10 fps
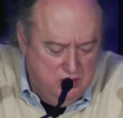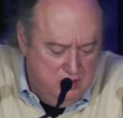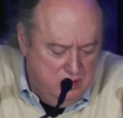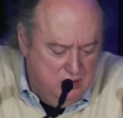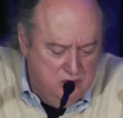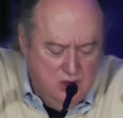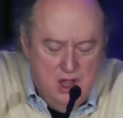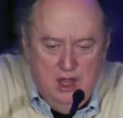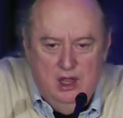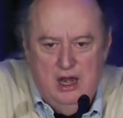It, it,
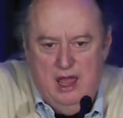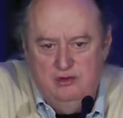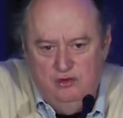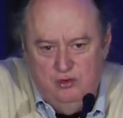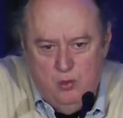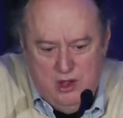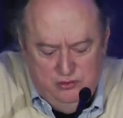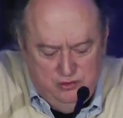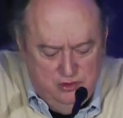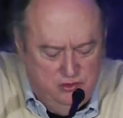it asks
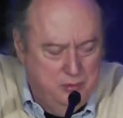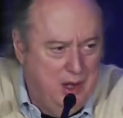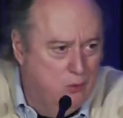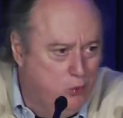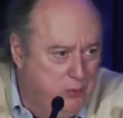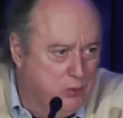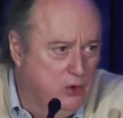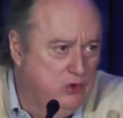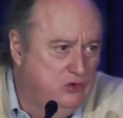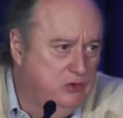questions about
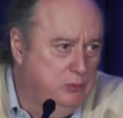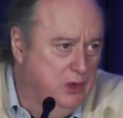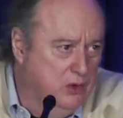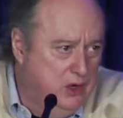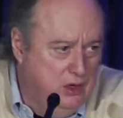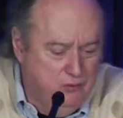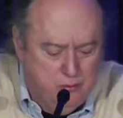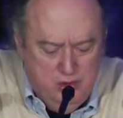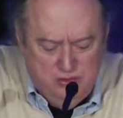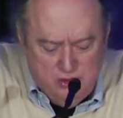reproducibility
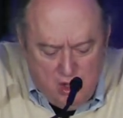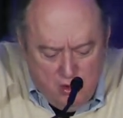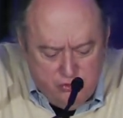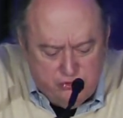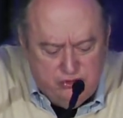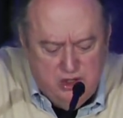of results.